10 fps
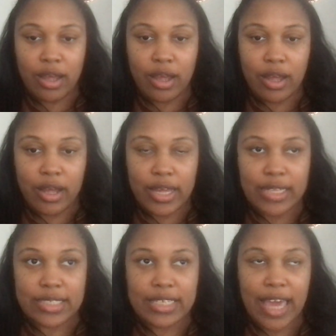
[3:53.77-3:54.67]

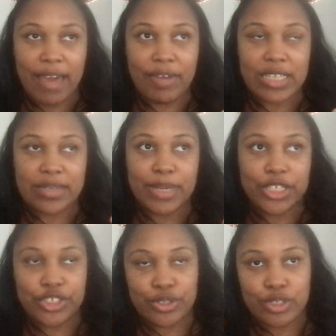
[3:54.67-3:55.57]
is having some
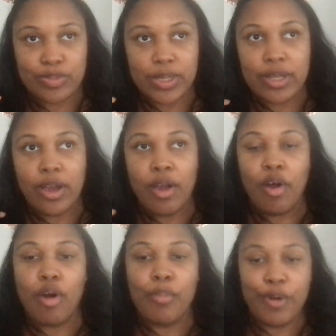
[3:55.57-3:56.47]
issues with
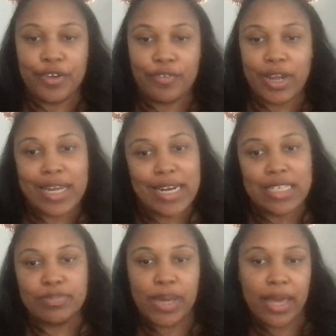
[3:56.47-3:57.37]
her boyfriend and
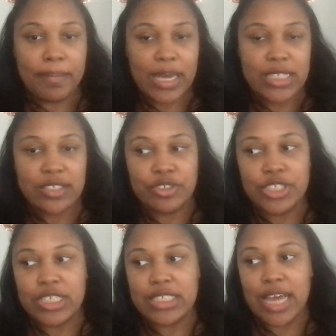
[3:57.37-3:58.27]
his bandmates, so she
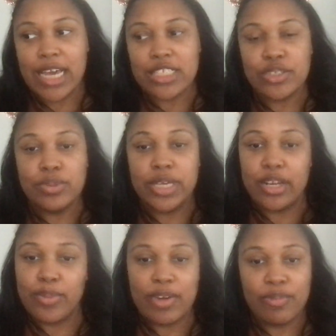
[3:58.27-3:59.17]
decides to get
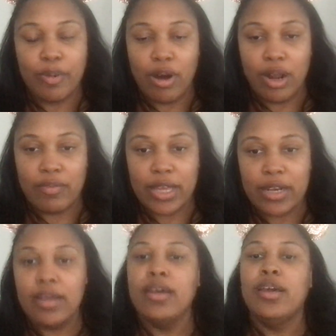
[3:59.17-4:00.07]
away from all of it,